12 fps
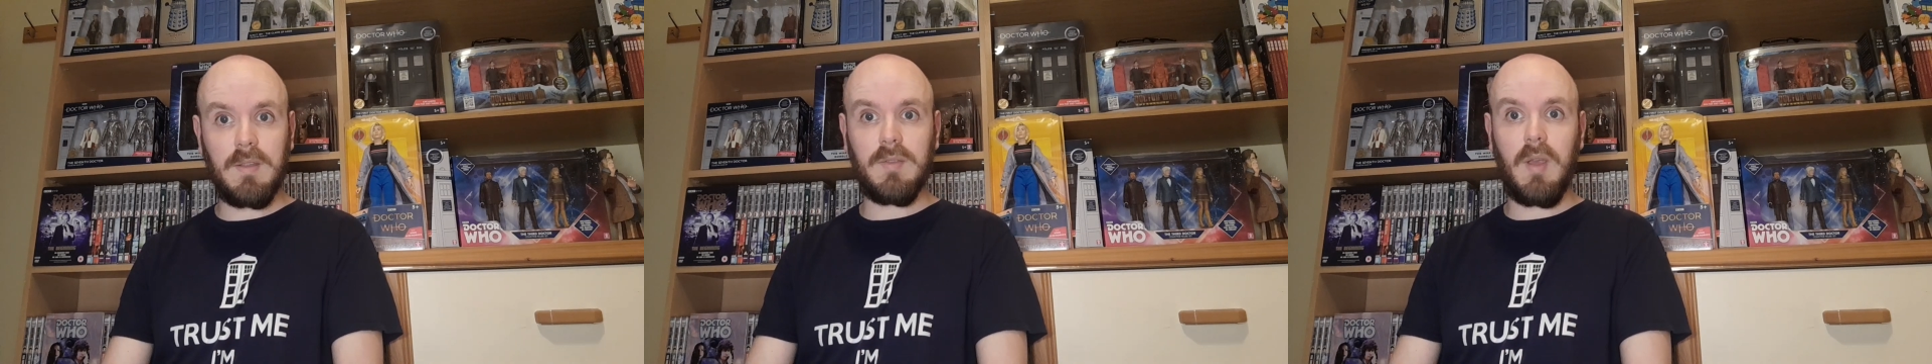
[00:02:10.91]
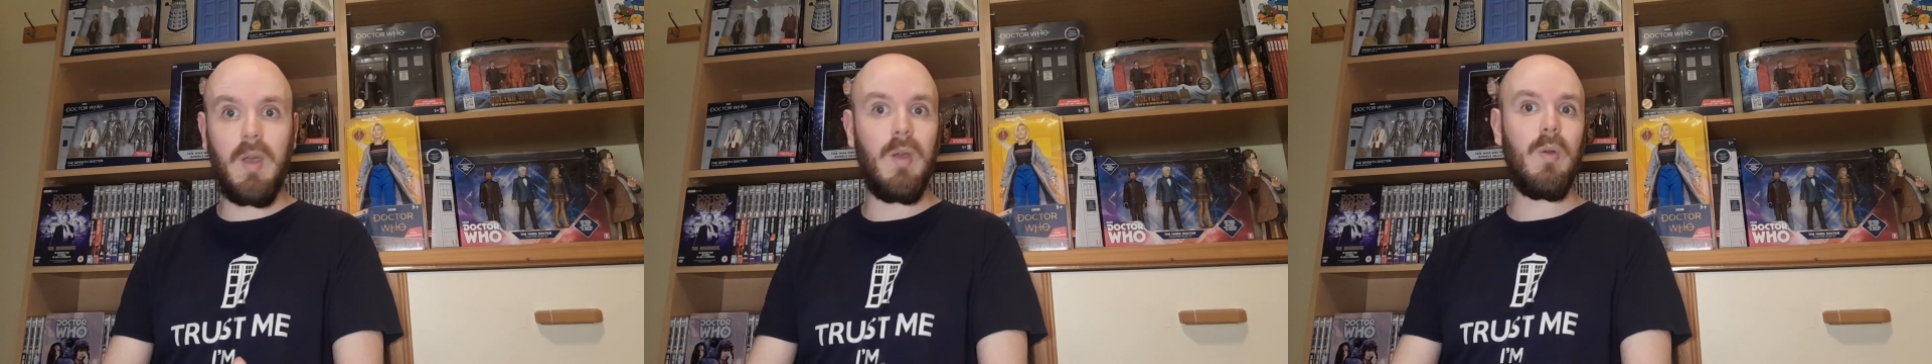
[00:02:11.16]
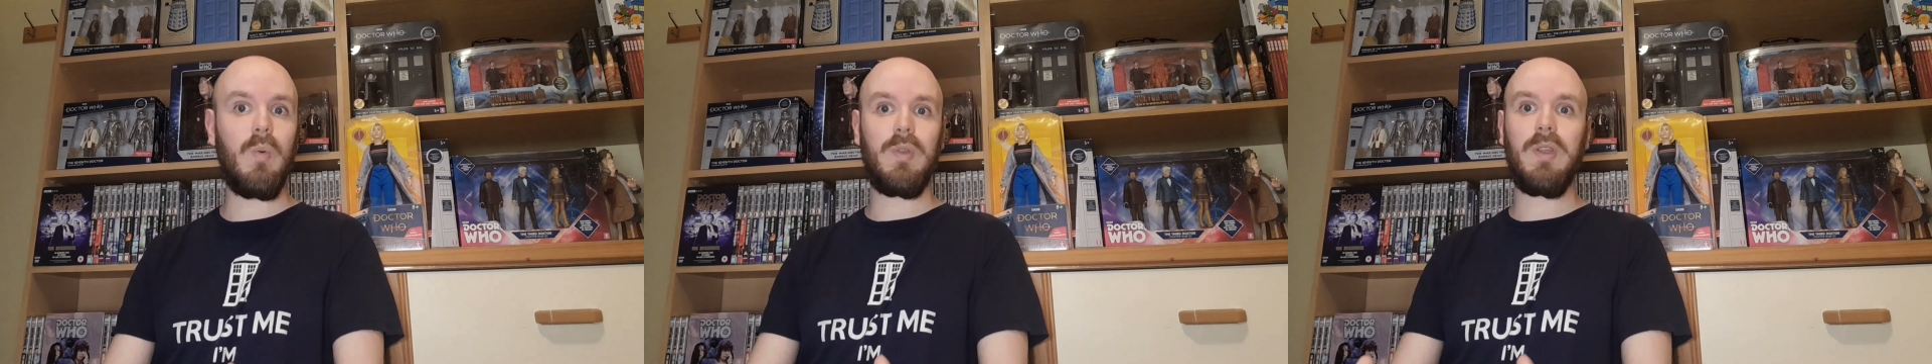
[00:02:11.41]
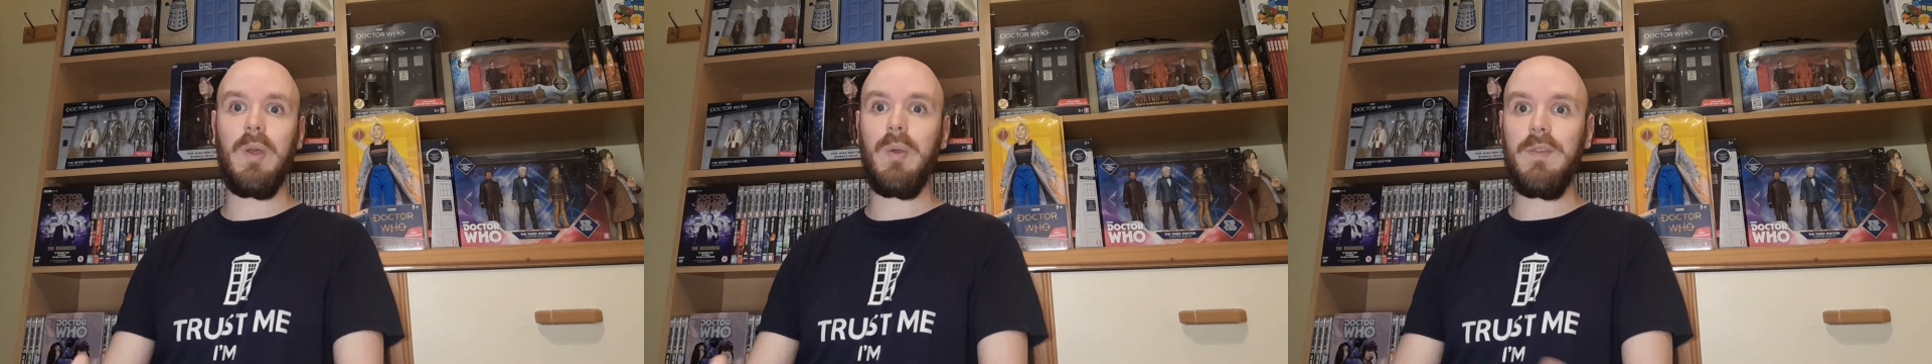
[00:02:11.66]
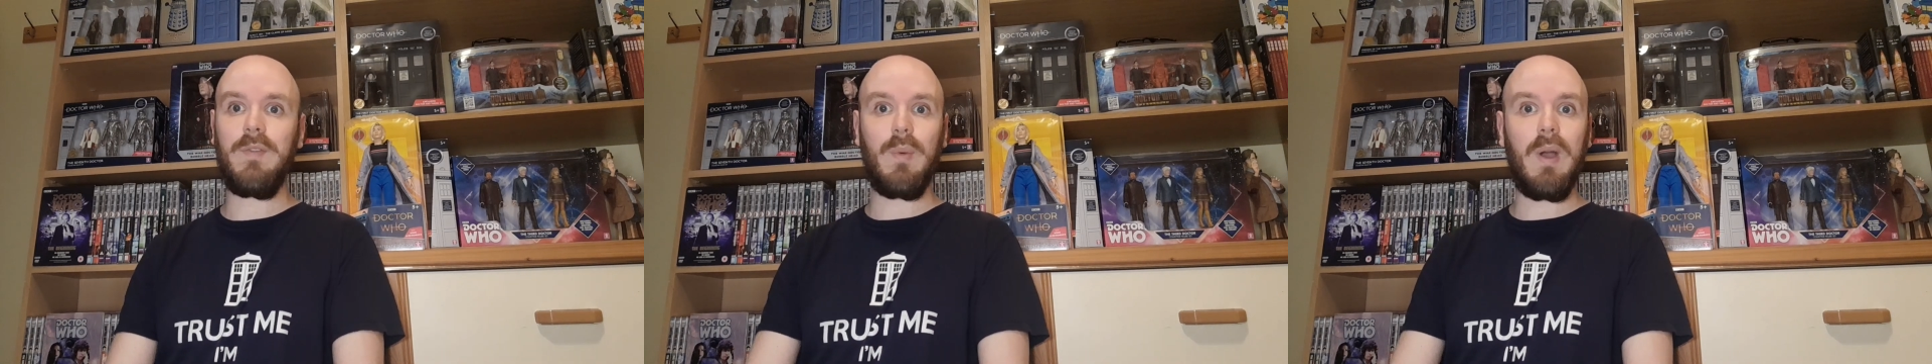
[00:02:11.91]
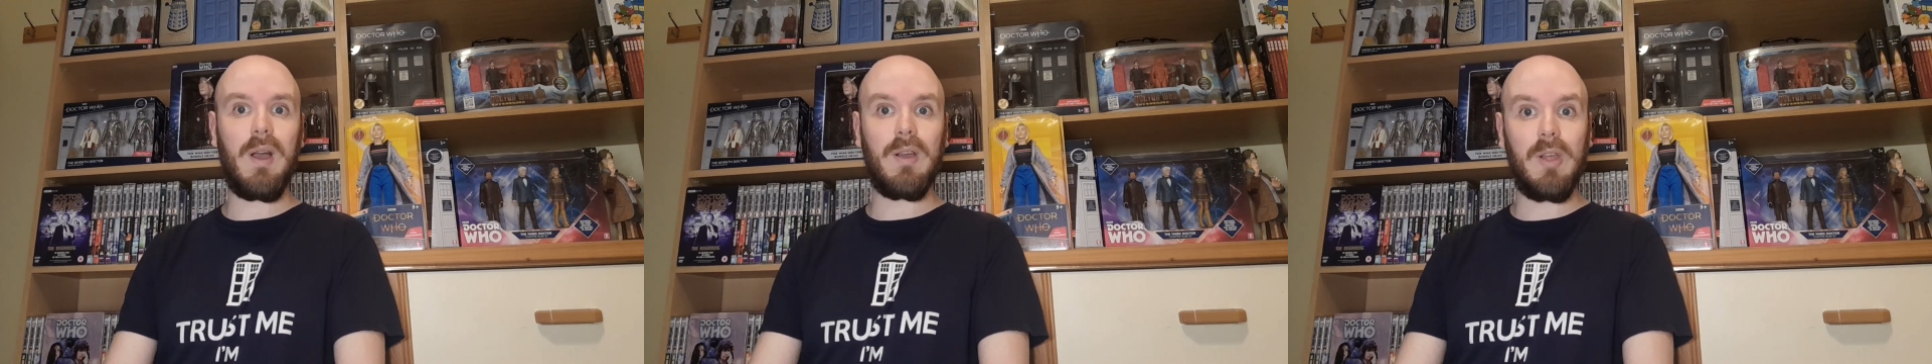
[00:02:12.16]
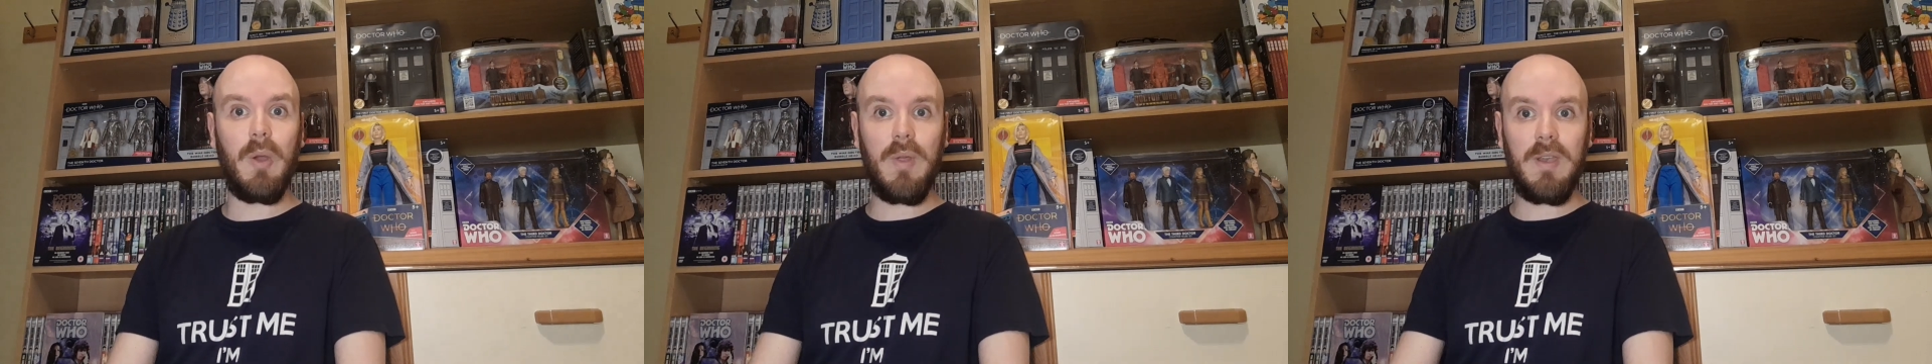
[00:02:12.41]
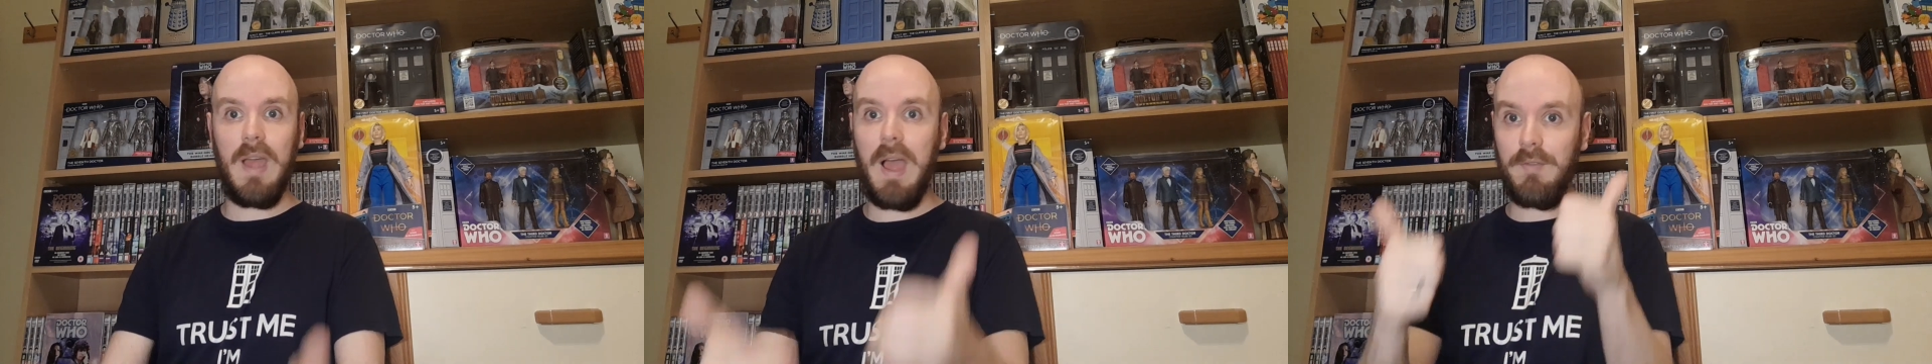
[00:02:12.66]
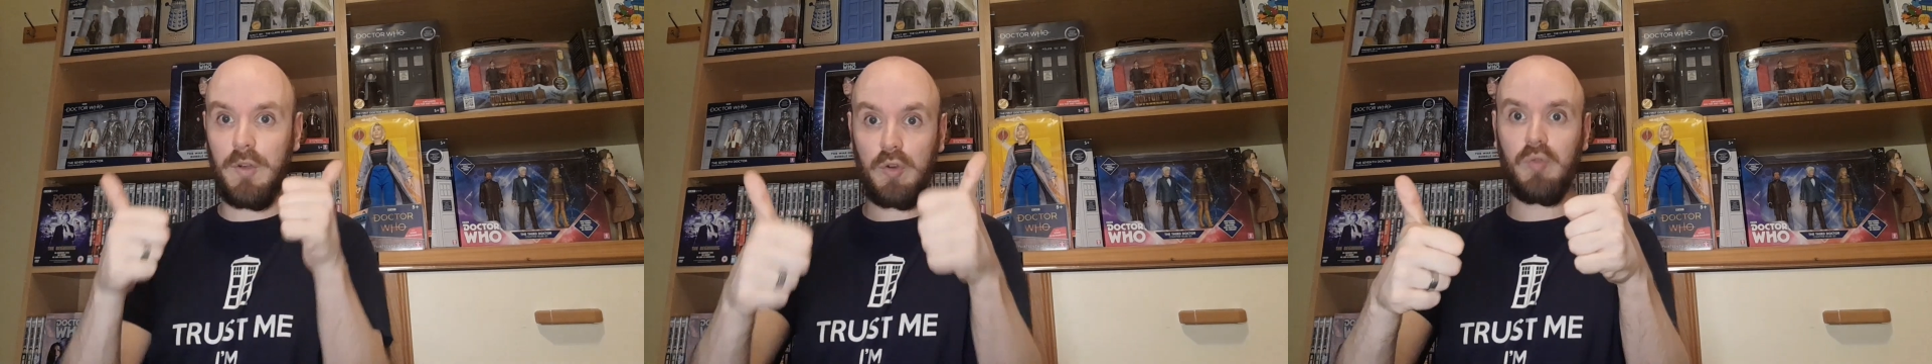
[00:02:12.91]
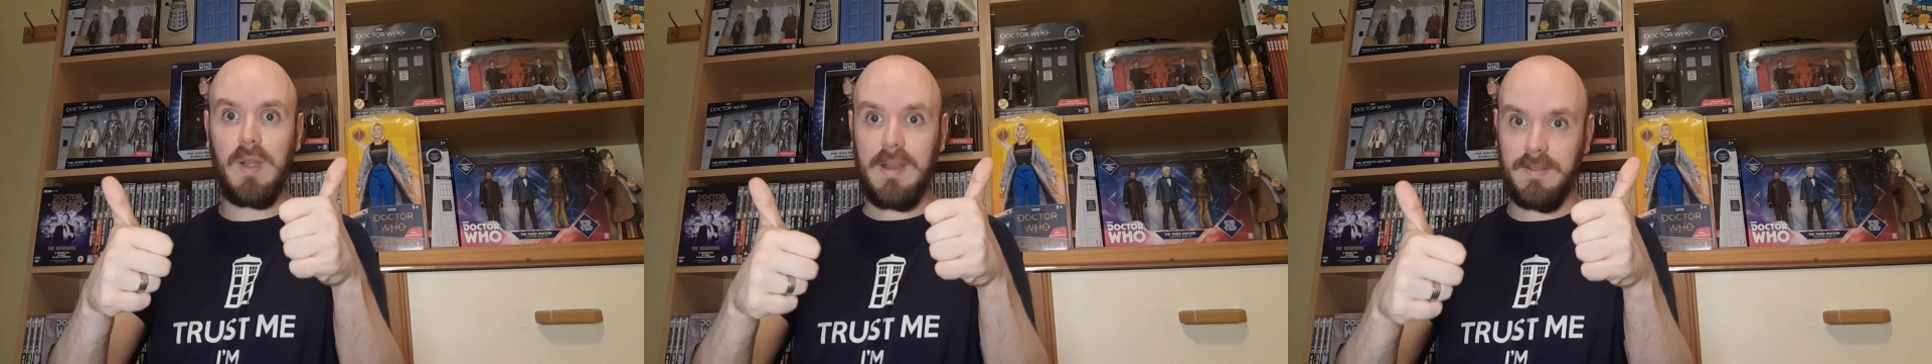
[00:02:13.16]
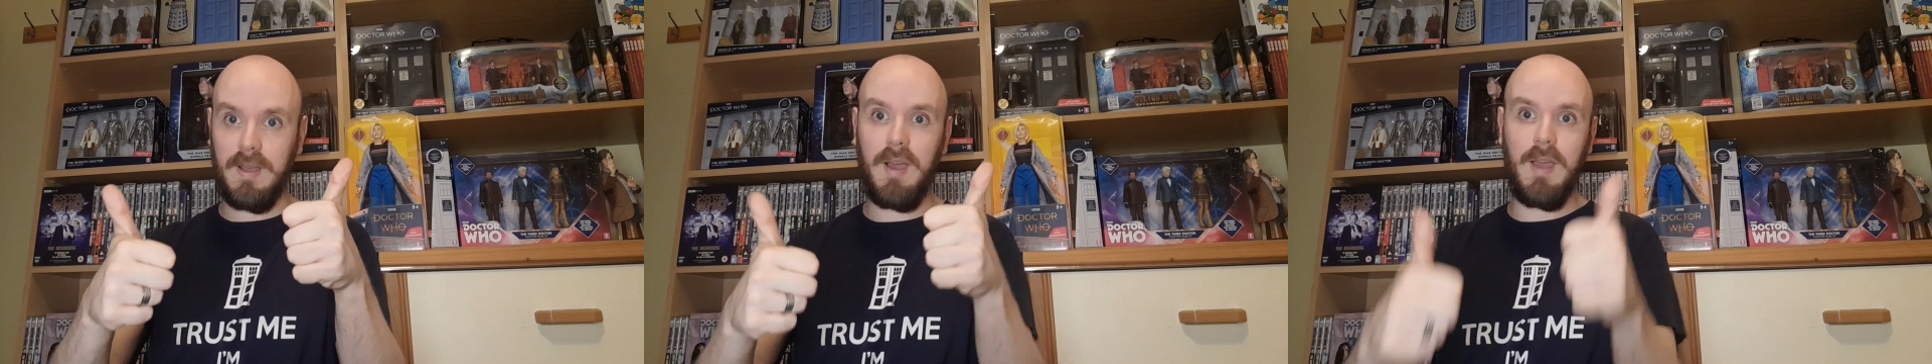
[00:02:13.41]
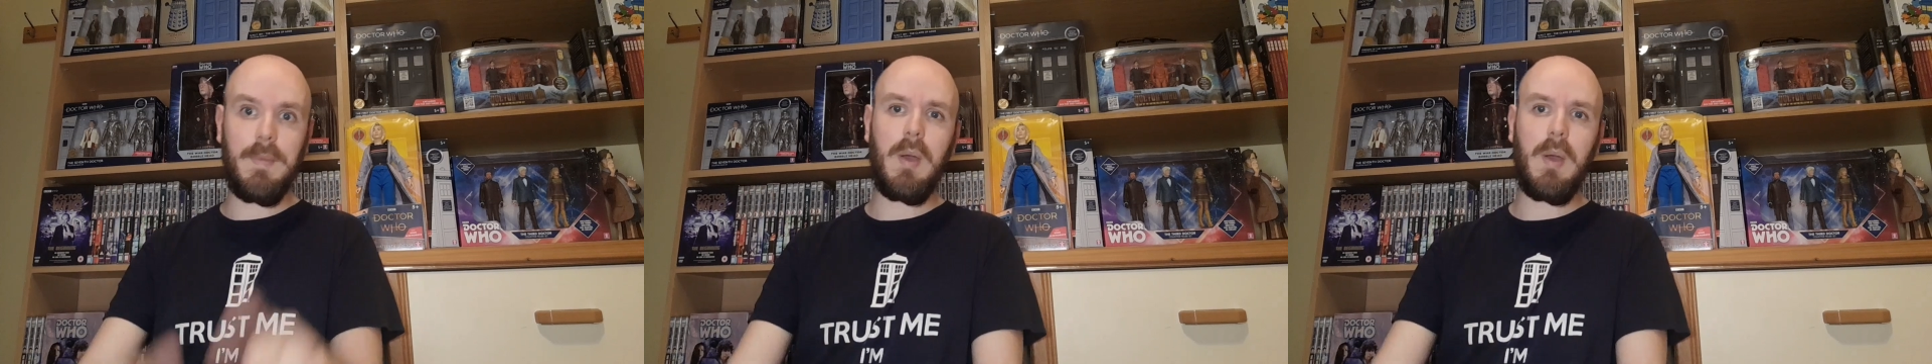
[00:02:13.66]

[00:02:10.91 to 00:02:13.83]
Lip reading: So, you know, if you are going, have a great time.